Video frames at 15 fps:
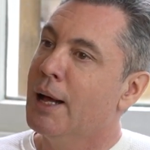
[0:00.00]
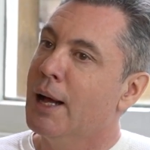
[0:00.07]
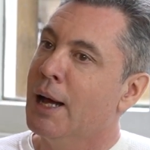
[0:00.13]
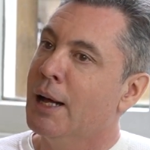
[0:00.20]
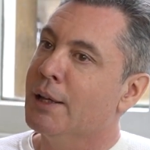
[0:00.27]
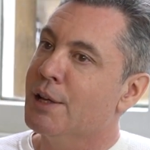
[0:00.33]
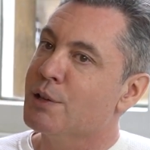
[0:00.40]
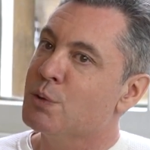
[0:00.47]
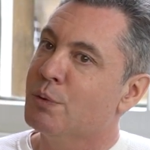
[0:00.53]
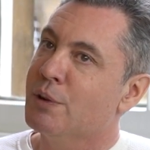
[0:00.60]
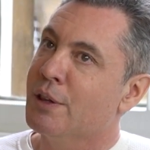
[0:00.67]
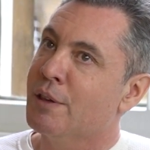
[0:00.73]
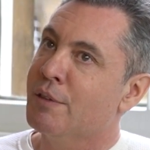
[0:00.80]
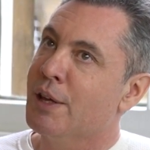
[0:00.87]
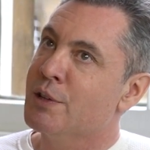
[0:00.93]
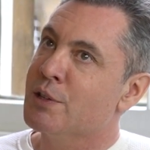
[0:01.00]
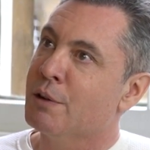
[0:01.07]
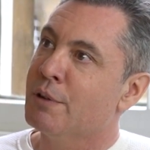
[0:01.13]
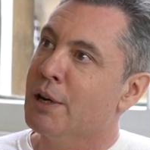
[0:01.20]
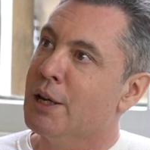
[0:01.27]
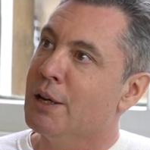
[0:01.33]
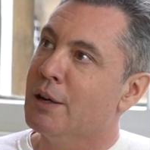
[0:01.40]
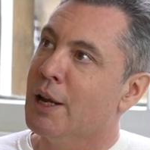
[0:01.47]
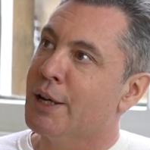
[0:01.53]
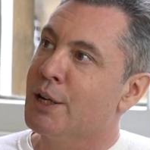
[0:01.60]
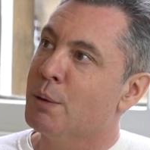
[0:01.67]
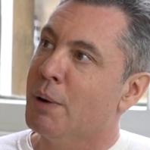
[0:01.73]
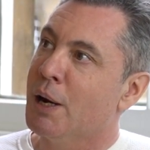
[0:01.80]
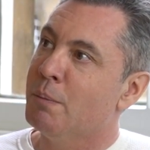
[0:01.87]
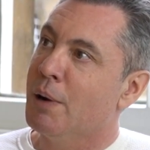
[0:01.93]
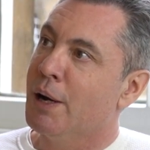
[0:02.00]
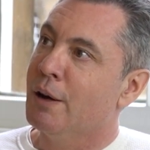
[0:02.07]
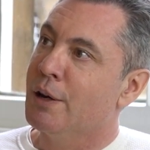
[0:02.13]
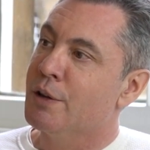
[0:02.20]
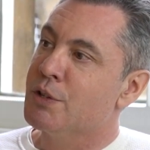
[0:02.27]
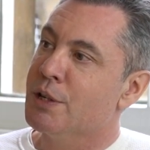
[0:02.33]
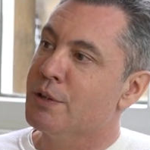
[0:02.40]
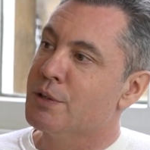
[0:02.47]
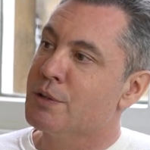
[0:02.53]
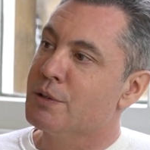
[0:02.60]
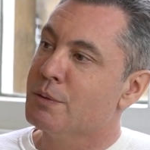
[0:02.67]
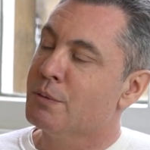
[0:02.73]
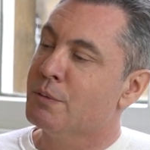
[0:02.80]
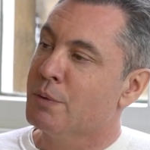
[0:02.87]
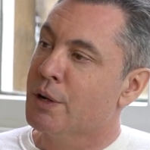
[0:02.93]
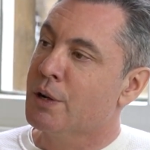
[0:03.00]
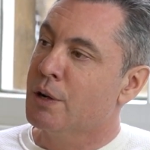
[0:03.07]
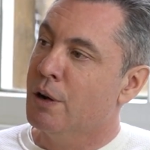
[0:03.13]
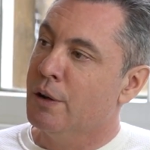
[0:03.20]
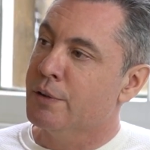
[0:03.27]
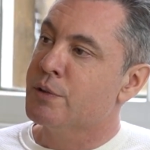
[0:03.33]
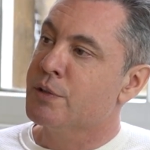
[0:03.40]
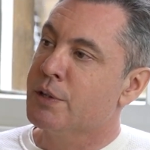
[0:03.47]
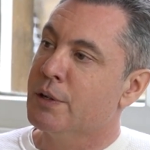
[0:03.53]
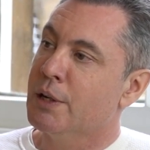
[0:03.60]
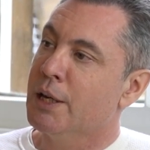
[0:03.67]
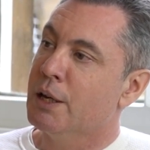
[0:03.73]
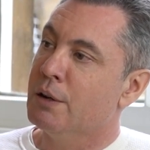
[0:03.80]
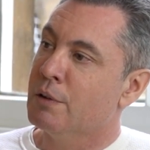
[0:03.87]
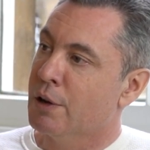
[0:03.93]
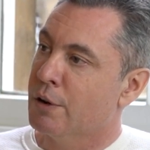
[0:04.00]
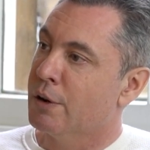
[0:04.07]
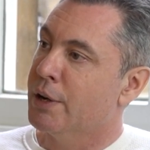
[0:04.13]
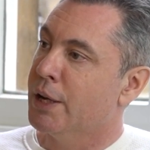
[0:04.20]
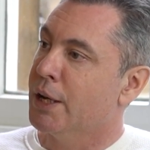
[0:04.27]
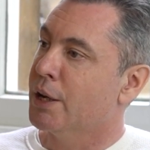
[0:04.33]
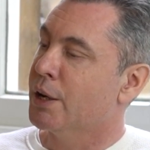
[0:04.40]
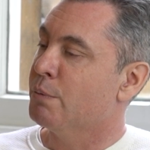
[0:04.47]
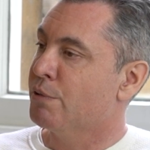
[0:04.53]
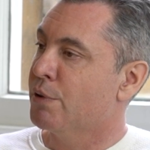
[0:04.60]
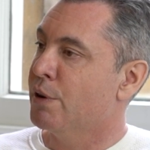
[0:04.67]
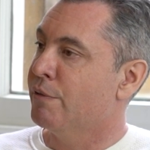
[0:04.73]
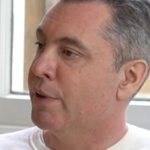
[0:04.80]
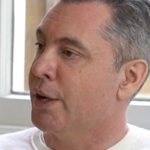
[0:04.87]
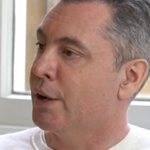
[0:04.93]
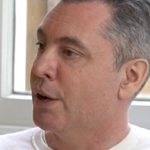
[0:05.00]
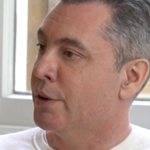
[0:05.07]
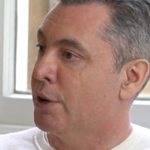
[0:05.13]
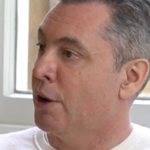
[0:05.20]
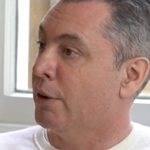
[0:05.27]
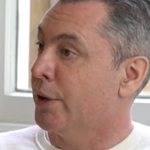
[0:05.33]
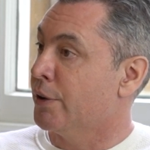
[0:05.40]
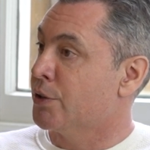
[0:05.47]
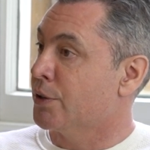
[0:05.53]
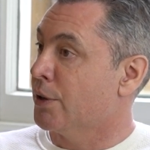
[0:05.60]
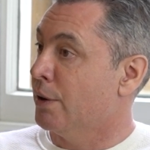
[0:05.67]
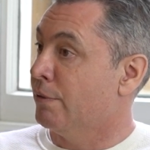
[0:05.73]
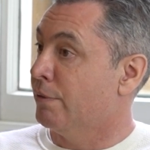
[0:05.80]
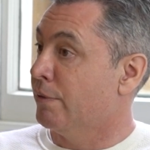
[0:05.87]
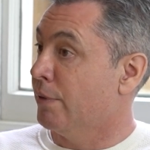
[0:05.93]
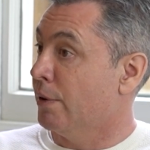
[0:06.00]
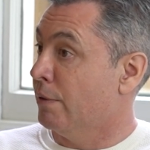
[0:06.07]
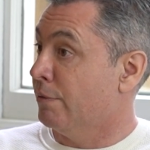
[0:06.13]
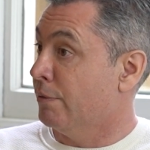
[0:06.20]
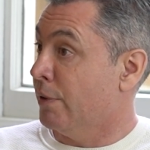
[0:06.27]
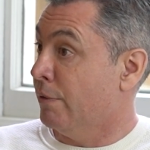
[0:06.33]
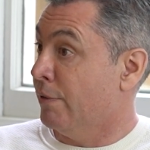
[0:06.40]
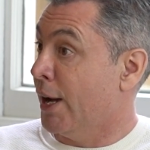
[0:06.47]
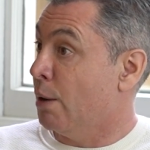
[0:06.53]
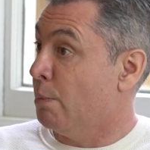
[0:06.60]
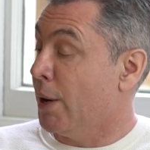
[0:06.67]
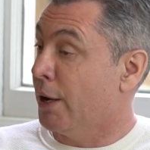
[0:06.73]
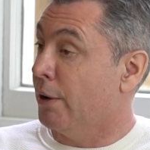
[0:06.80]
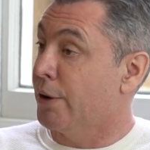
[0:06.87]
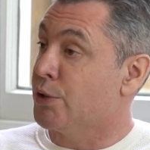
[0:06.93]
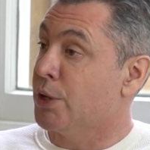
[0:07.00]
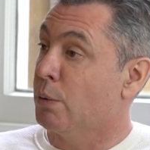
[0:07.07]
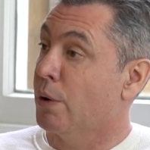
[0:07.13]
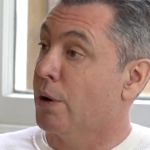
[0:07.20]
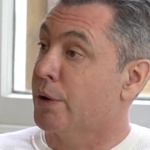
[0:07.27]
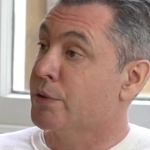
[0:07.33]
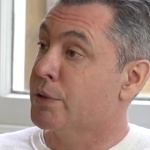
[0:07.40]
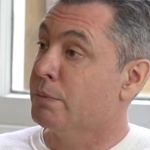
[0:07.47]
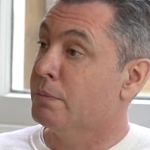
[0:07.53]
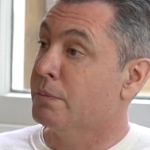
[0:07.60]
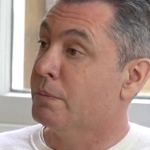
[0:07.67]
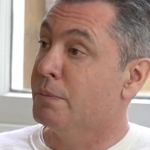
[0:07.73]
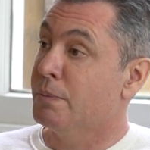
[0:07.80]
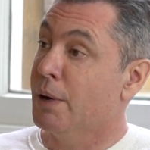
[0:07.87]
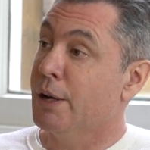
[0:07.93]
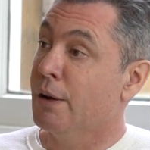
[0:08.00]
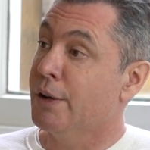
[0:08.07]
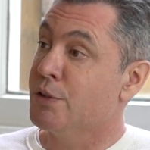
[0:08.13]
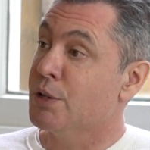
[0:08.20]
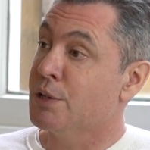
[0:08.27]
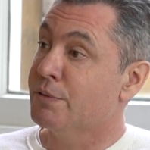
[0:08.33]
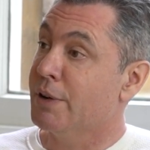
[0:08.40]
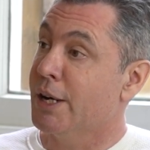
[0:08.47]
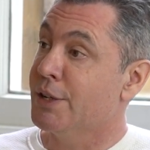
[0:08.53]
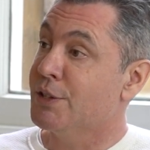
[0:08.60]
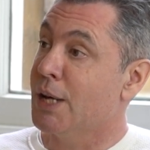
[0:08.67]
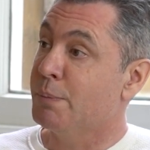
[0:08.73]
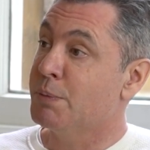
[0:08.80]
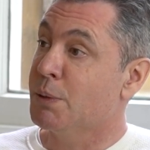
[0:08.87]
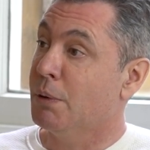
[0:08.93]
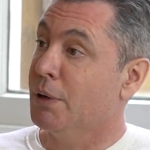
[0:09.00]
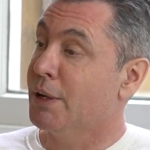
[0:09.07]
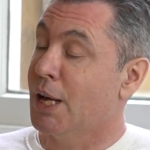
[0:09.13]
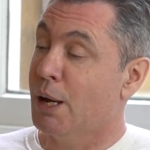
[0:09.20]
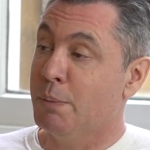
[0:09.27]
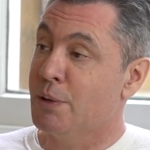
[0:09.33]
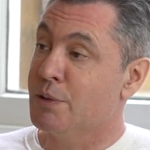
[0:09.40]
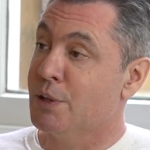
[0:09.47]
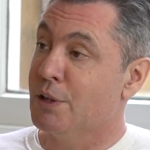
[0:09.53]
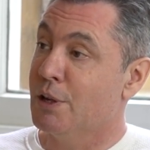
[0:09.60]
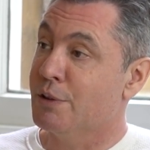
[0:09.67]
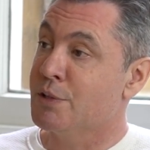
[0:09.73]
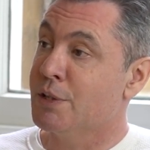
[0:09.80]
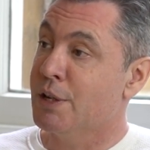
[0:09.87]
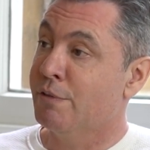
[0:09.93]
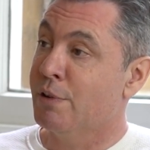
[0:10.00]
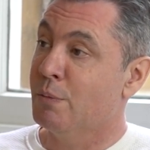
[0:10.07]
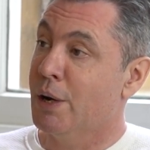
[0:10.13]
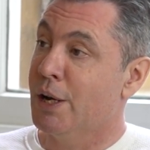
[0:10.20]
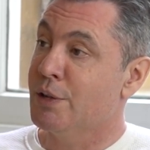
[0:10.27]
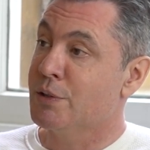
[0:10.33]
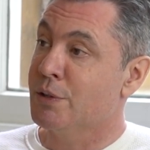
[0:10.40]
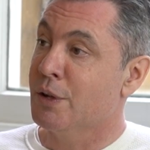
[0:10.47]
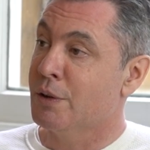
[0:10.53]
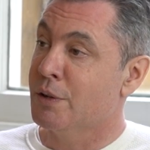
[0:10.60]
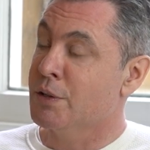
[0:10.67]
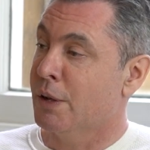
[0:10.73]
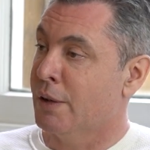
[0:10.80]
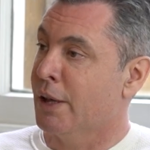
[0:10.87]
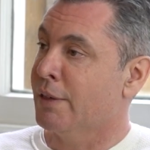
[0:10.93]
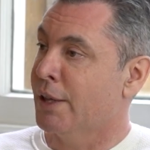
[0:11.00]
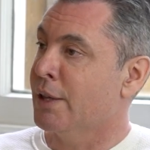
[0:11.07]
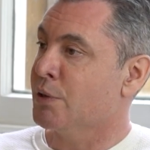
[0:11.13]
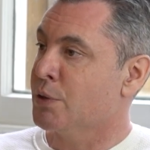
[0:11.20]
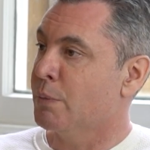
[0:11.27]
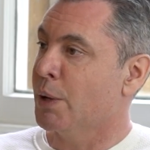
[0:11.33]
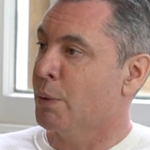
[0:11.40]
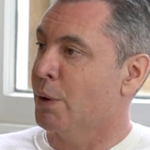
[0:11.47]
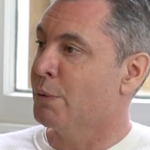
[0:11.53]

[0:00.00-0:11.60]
And that's one of the things I really like about biology is we're constantly learning and improving our knowledge of how biology works. And biology is very adaptable and happens in lots of different ways. So I think that's something we